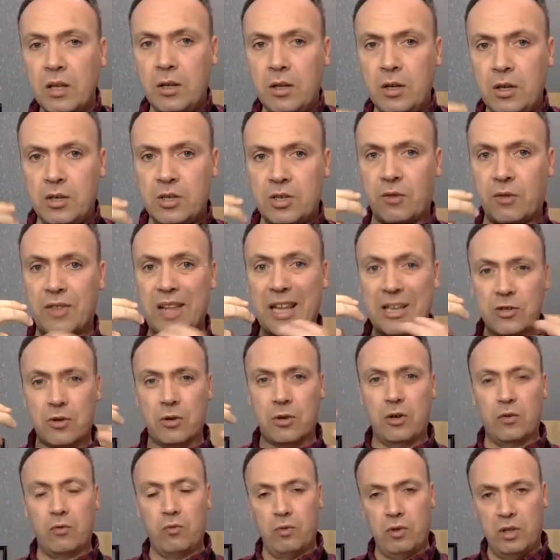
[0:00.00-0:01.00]
So that's going
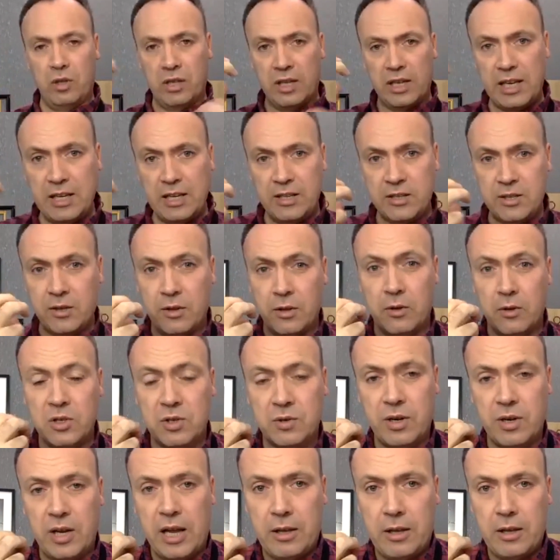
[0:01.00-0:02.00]
to lead to
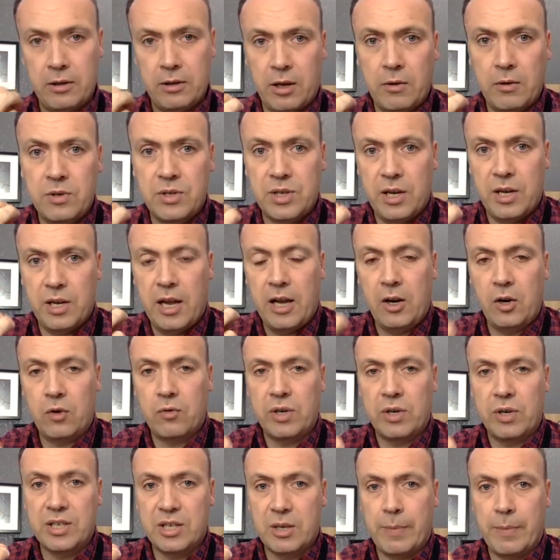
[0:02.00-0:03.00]
those
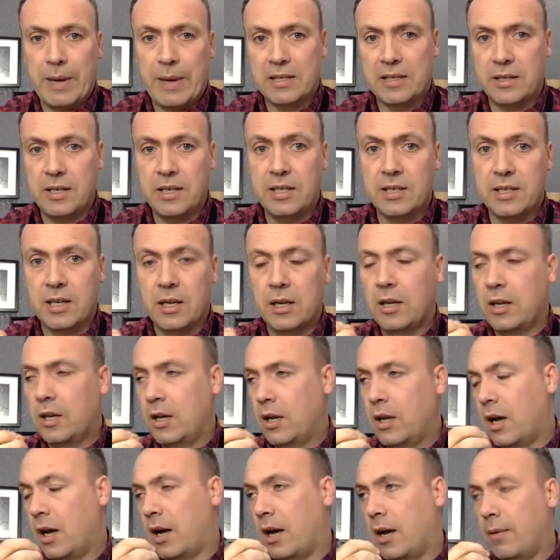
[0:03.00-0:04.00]
increased capacities
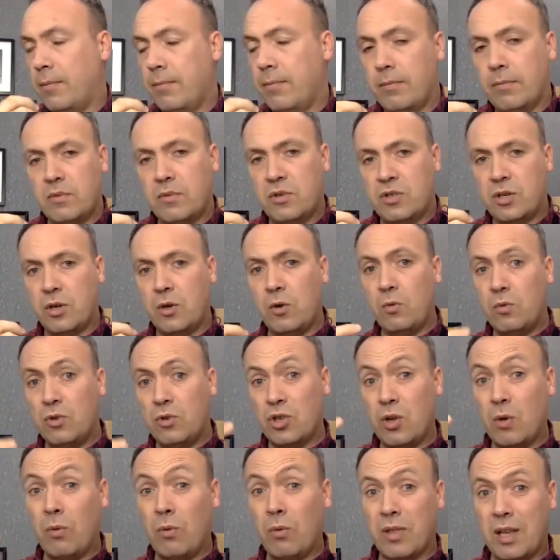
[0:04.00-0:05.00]
to
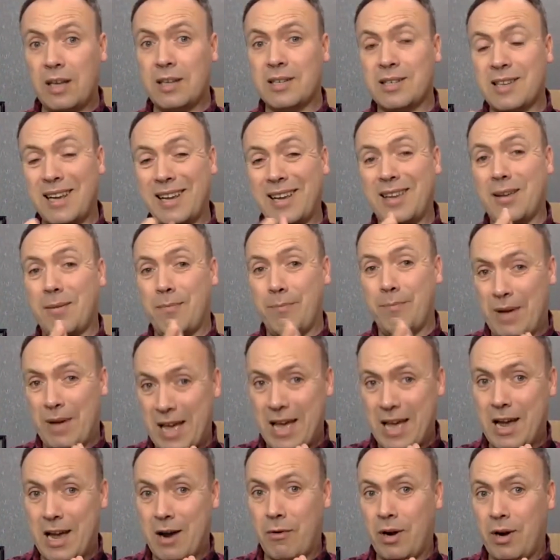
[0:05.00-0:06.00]
do things like
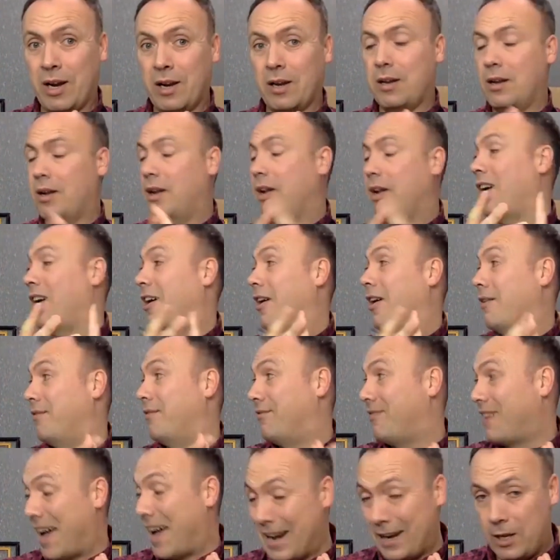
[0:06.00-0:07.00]
comparing,
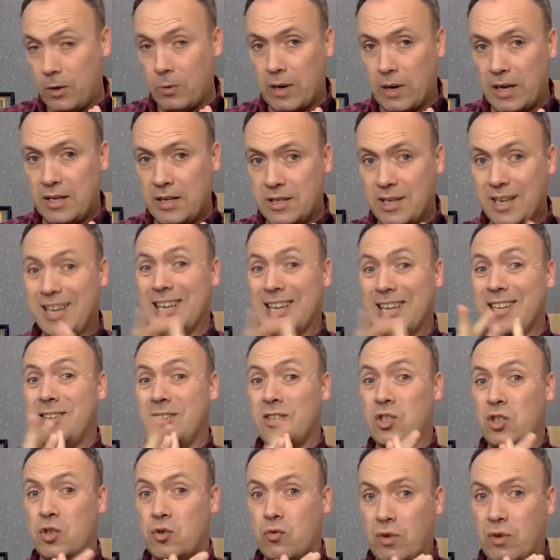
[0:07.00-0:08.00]
evaluating,
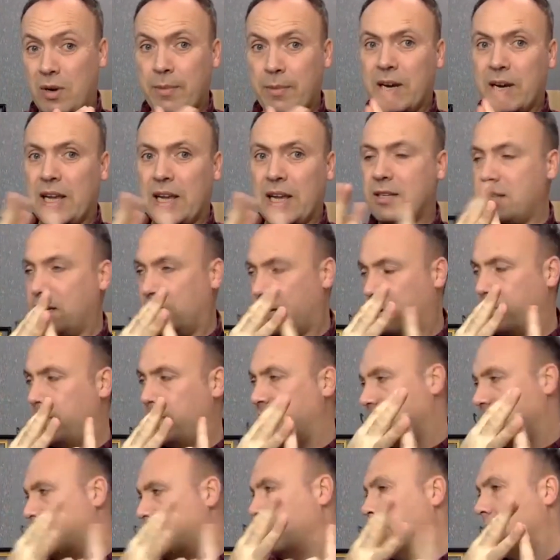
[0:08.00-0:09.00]
discriminating, I mean
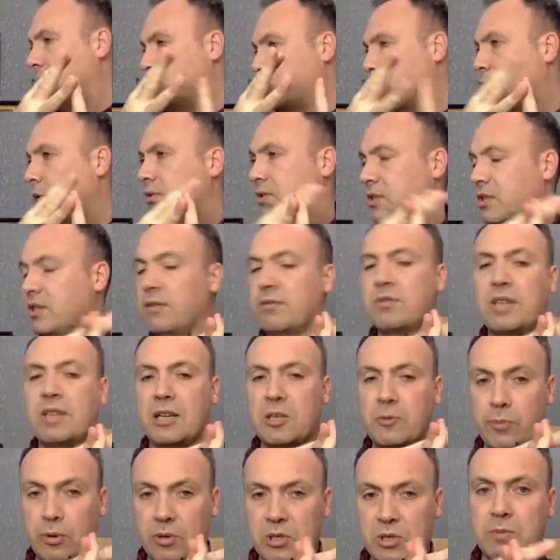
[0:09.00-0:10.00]
in the most positive sense
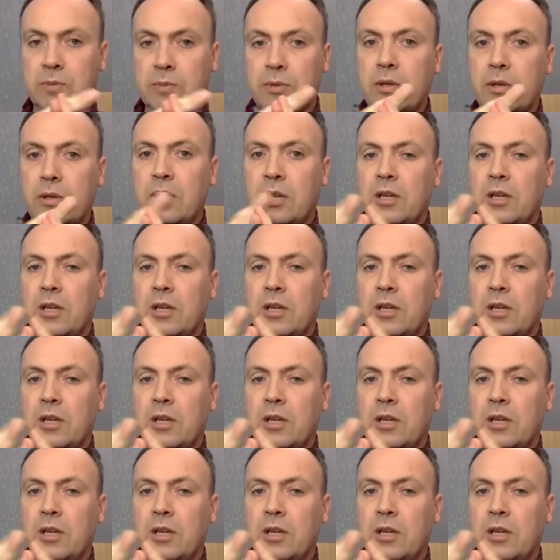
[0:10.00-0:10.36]
possible.